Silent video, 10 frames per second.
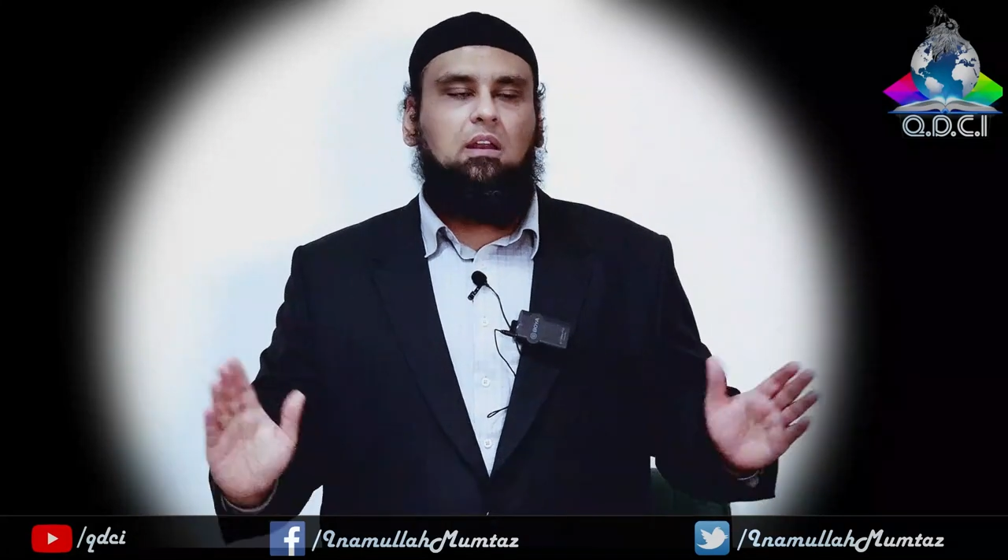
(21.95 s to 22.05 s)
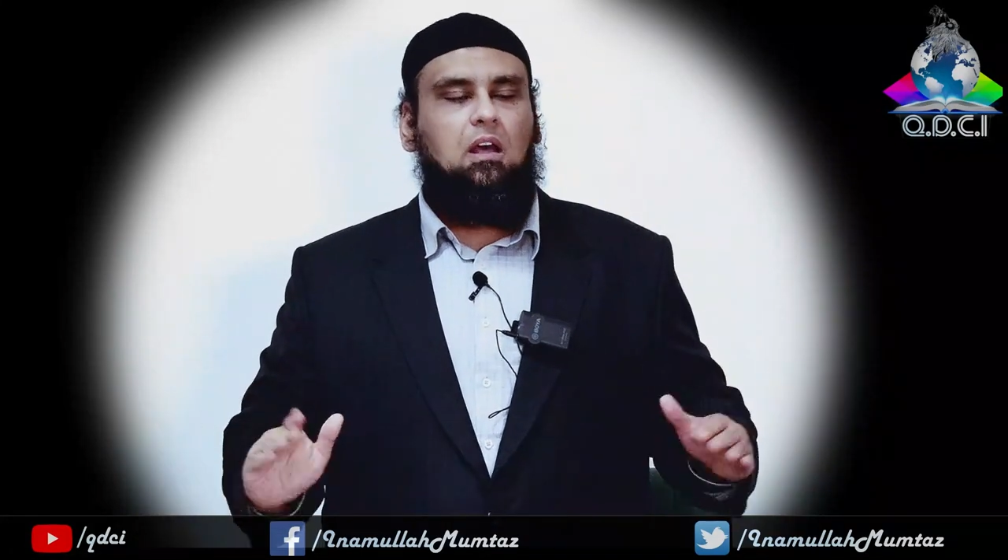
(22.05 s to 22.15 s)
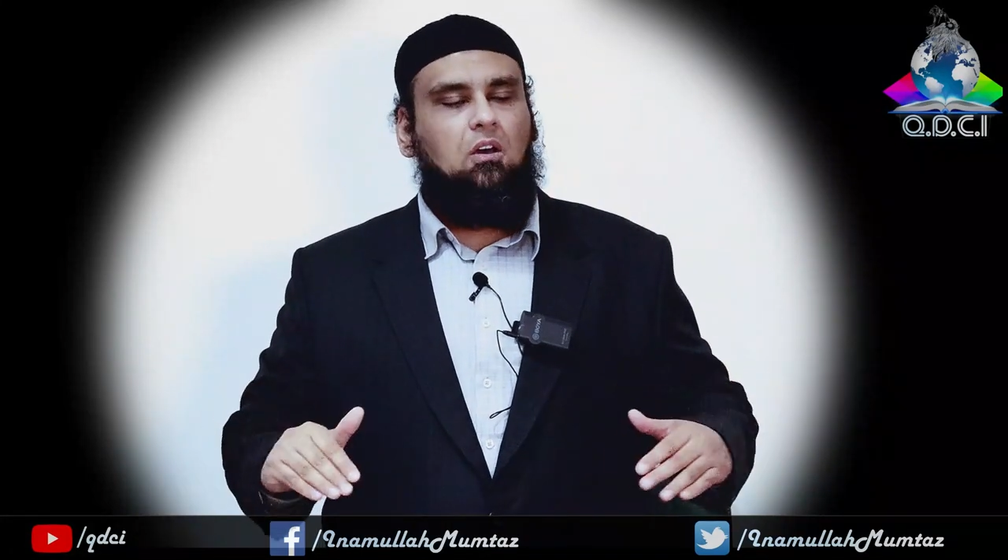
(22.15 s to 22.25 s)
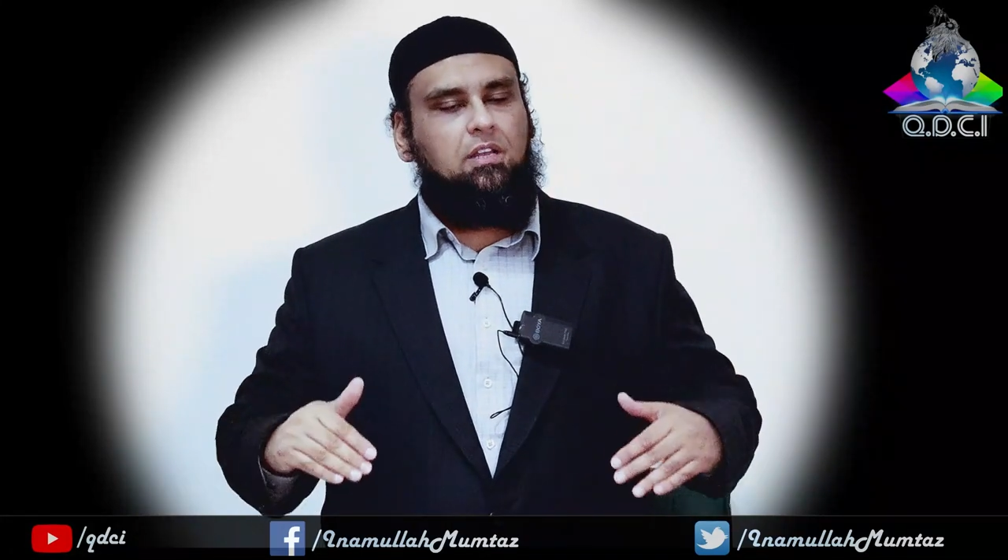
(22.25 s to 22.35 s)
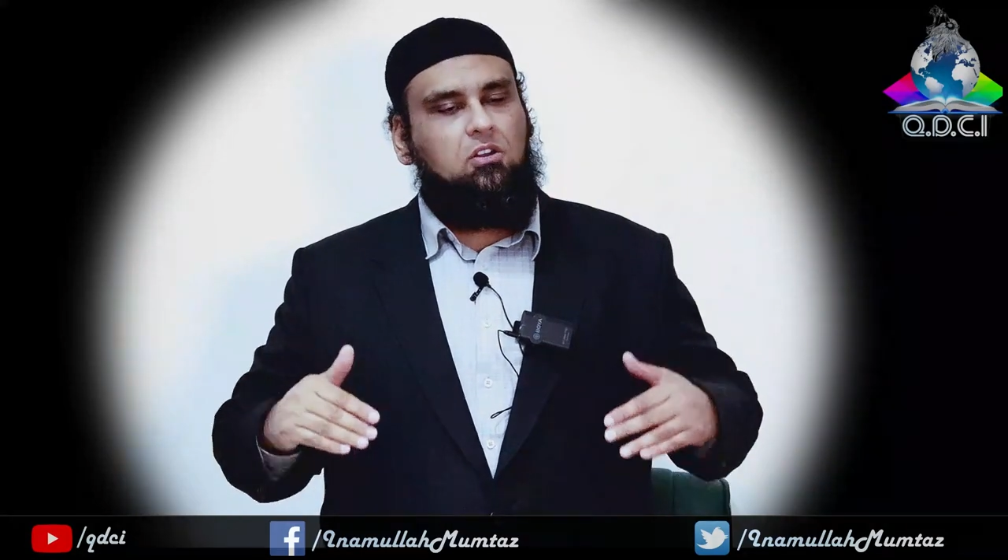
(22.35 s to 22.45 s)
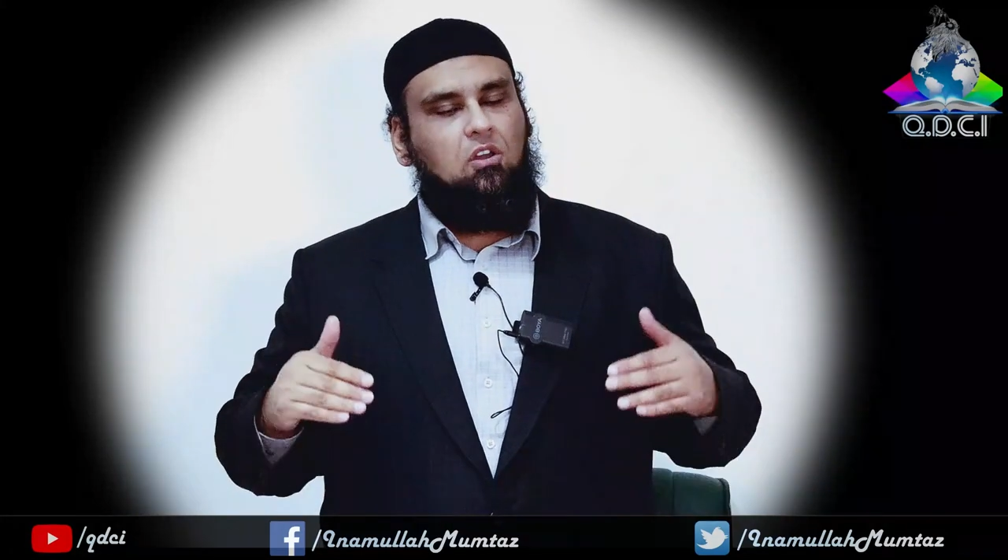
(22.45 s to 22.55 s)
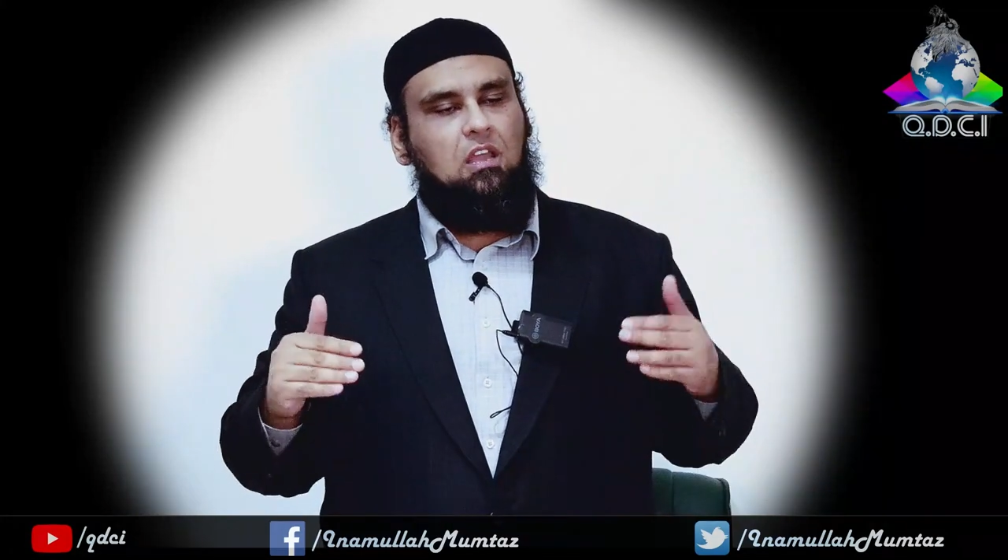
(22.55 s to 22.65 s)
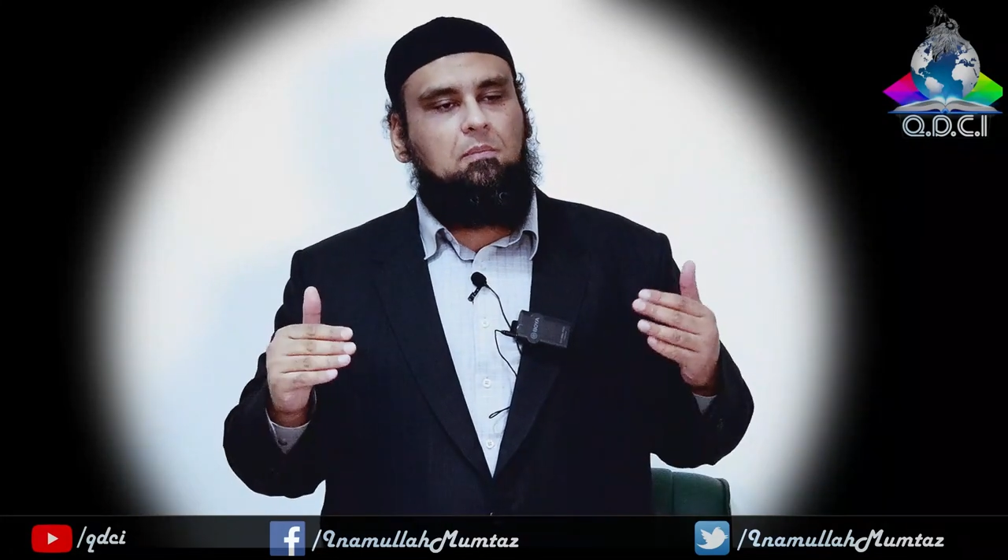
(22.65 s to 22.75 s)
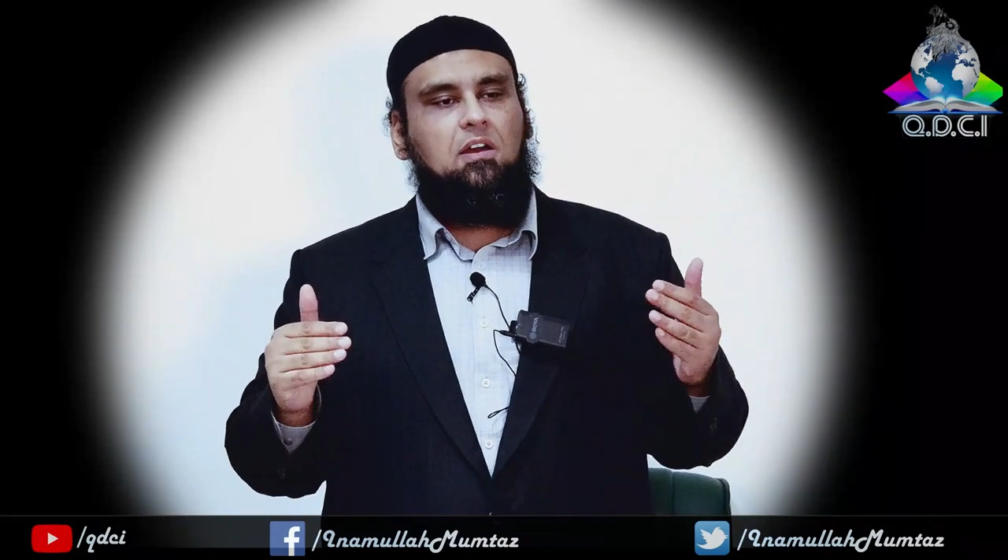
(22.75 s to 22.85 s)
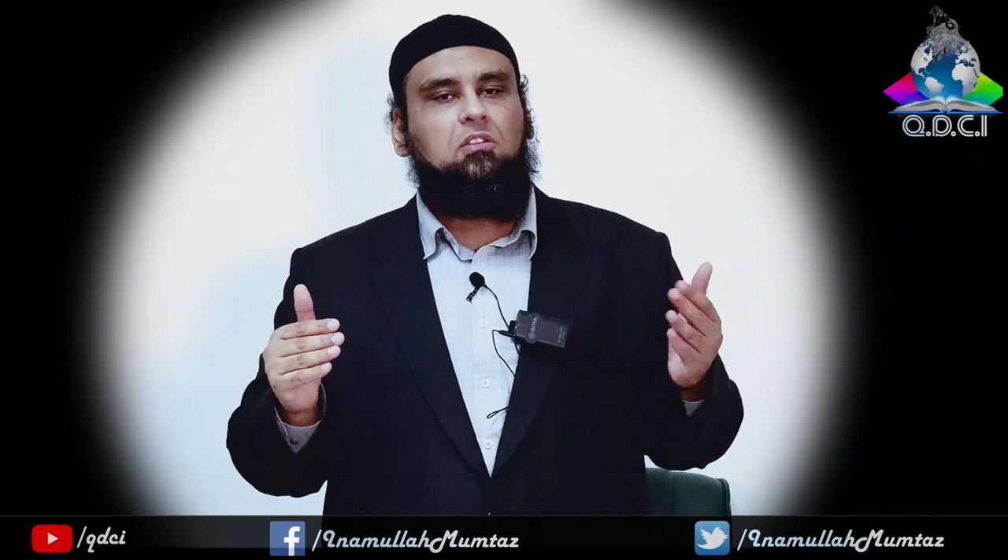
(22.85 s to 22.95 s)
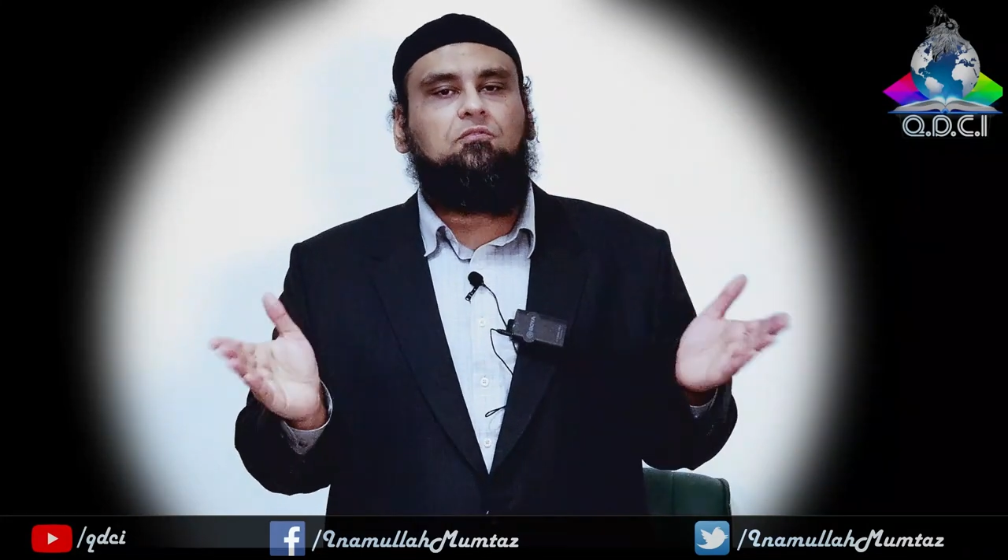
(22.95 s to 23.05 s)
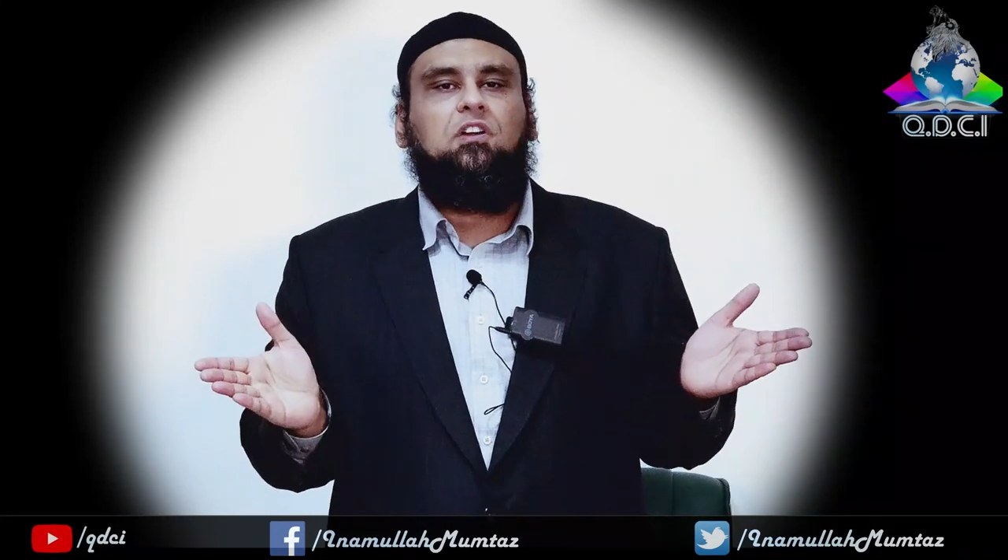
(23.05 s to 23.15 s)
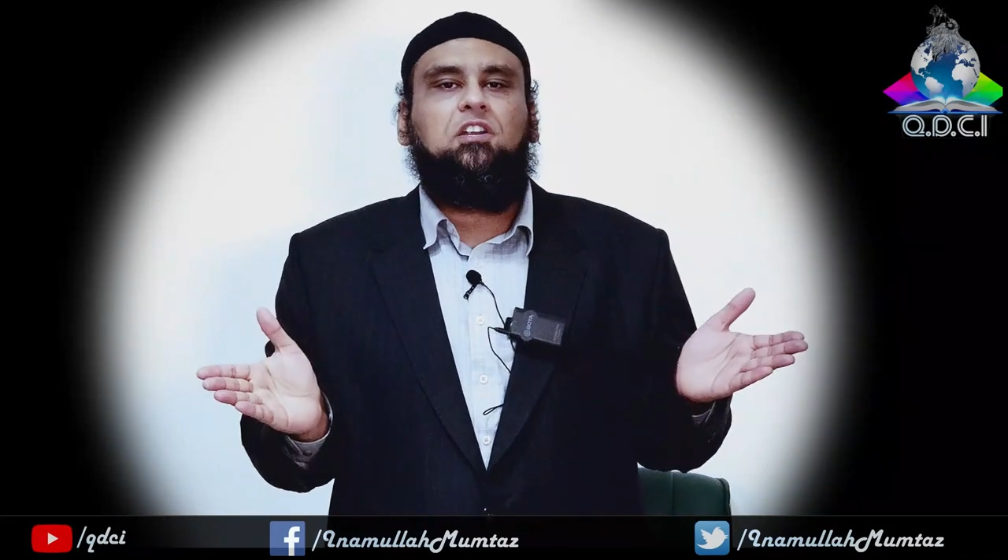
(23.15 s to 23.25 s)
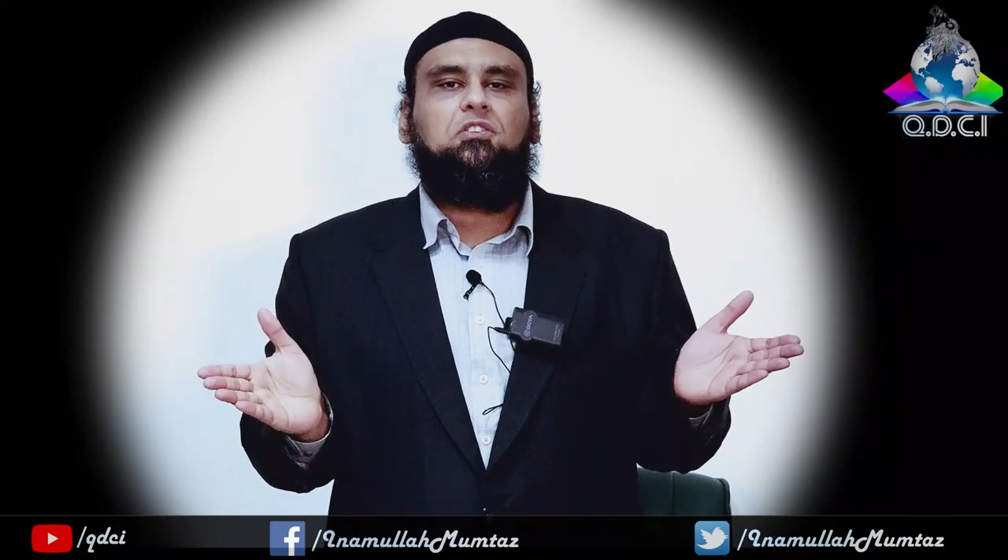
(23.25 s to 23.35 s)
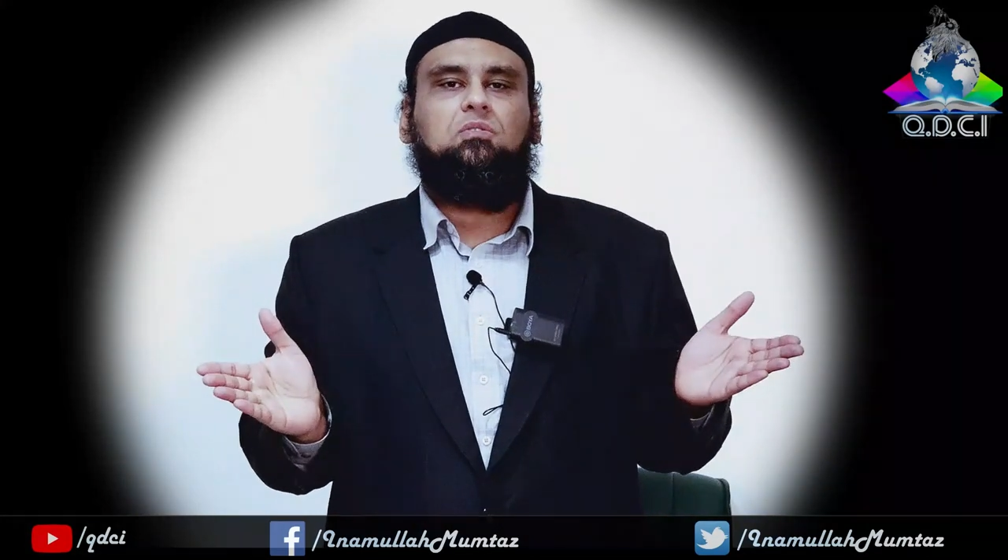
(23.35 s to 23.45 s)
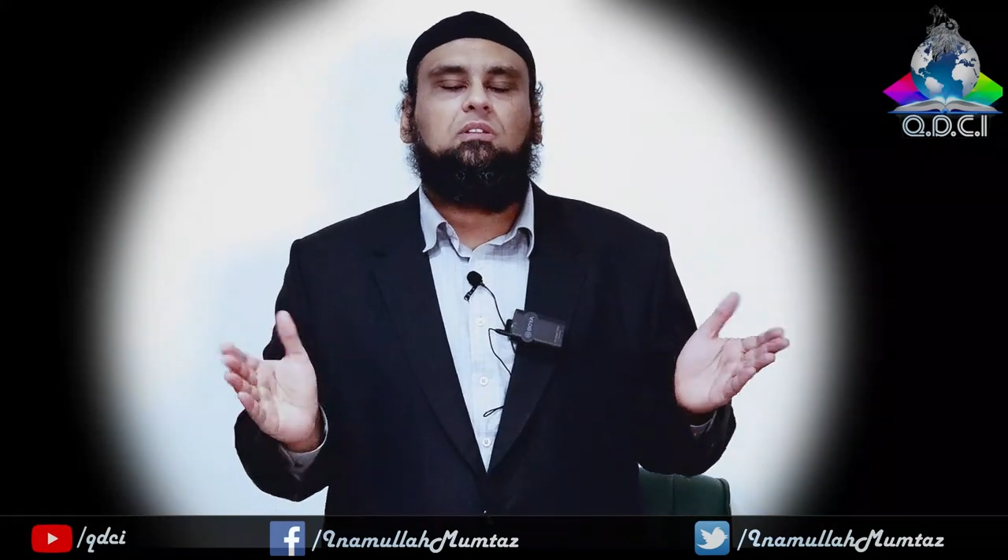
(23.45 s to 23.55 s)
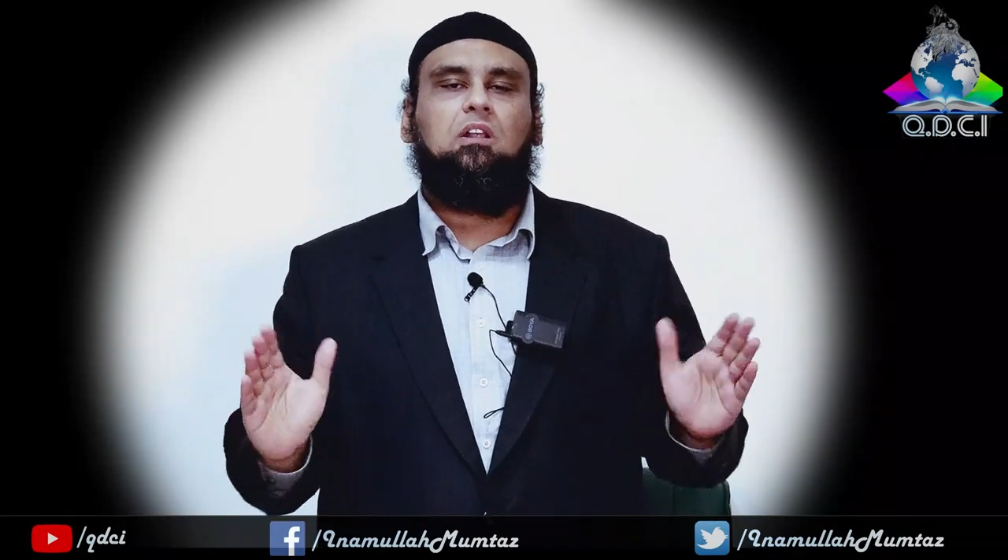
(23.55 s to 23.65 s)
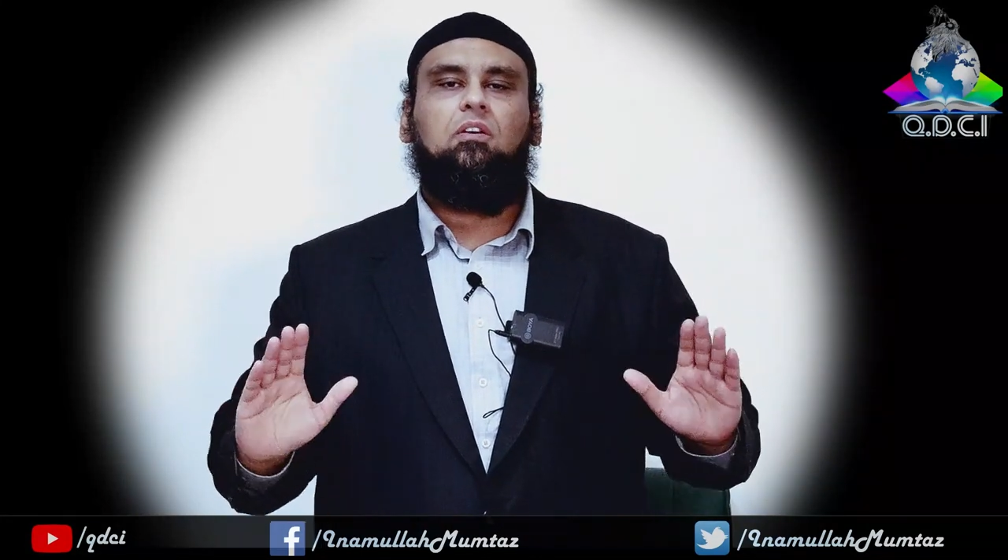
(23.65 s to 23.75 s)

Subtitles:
Now they're talking about the virtues.